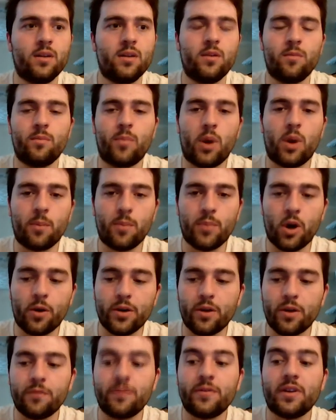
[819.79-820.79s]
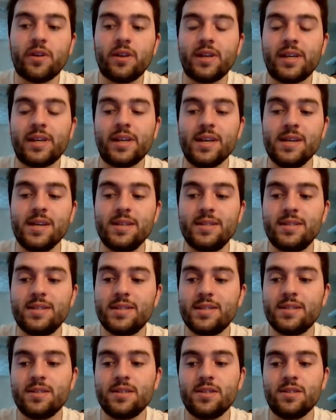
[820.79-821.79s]
part of
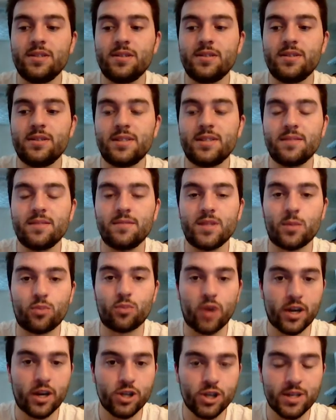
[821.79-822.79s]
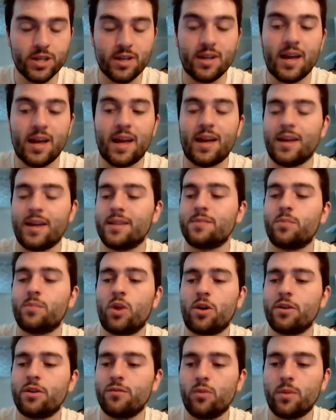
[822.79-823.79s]
his depression and
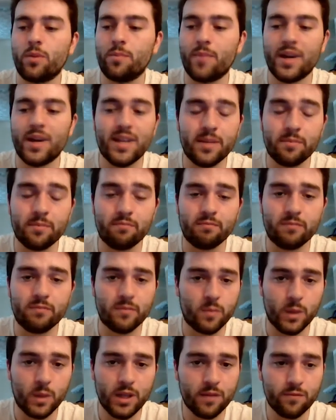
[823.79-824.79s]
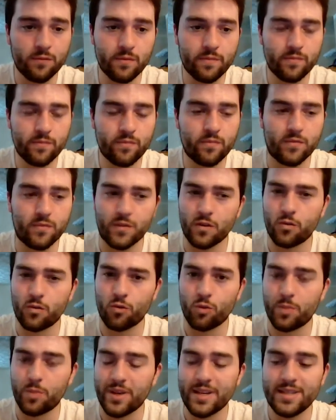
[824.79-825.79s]
part of what made him leave the
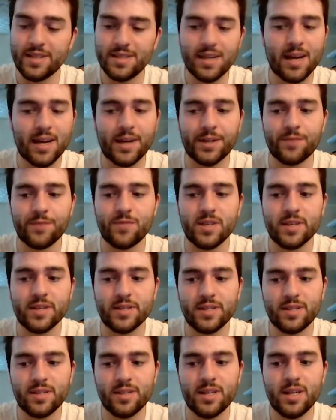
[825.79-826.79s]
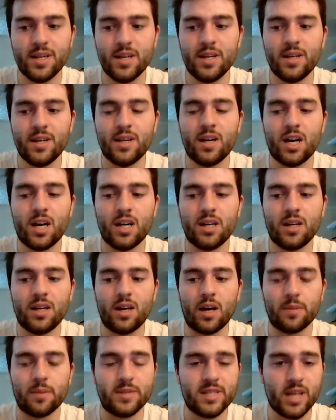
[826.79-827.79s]
group is kind of this
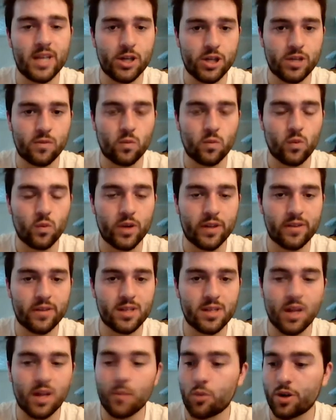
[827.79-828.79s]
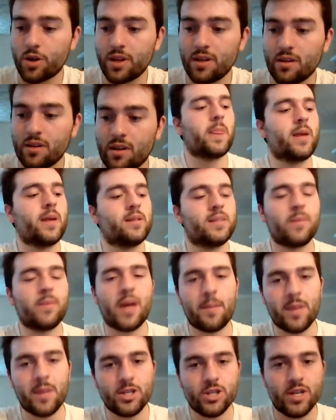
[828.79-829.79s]
obsession with celebrity. Something I
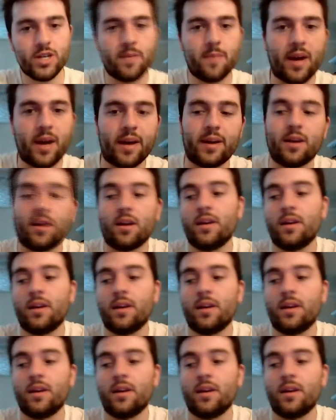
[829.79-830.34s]
mentioned in my